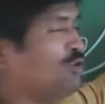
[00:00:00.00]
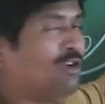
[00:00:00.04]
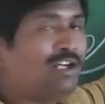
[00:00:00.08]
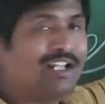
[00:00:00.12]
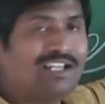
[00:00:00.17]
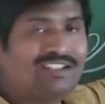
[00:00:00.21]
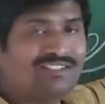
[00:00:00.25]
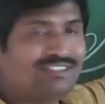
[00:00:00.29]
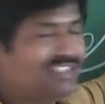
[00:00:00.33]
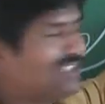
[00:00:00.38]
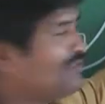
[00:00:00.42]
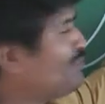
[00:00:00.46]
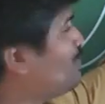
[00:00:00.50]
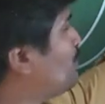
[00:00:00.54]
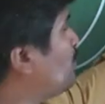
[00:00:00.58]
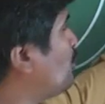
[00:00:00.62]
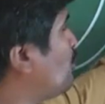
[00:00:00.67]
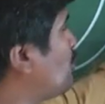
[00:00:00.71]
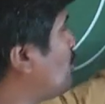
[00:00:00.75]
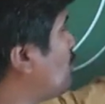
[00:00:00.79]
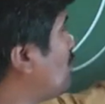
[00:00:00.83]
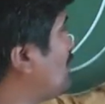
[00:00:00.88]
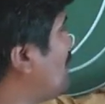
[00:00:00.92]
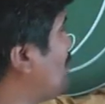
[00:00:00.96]
known as the
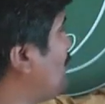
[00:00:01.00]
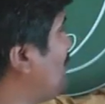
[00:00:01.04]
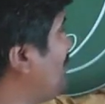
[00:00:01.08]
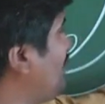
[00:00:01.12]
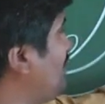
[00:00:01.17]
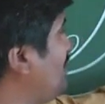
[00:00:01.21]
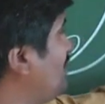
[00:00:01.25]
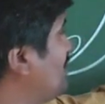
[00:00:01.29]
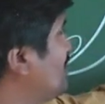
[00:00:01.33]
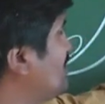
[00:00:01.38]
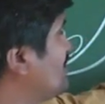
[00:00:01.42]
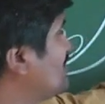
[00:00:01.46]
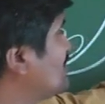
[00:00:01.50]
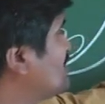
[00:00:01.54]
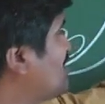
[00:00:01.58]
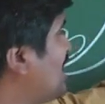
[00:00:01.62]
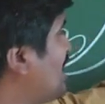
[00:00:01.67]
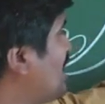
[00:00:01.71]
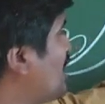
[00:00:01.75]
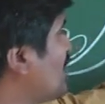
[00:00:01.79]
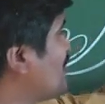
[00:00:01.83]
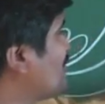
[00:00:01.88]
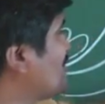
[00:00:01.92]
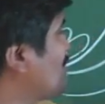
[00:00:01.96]
phorogamy,
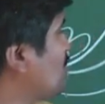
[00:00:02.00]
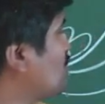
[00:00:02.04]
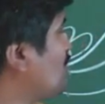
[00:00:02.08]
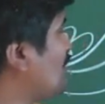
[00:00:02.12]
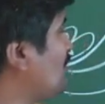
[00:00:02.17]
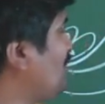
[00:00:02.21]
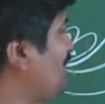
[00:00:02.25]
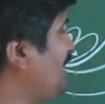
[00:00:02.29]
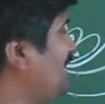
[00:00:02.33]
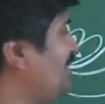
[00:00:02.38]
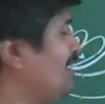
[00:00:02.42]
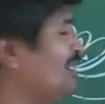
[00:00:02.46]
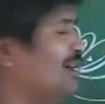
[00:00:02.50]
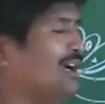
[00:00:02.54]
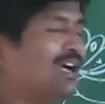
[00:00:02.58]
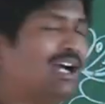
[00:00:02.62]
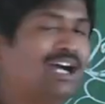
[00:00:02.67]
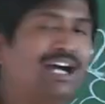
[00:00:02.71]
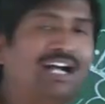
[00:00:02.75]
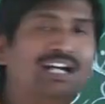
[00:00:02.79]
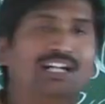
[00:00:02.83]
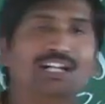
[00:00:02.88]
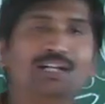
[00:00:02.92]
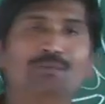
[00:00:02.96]

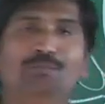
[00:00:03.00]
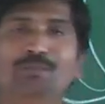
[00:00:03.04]
chalasogamy, and the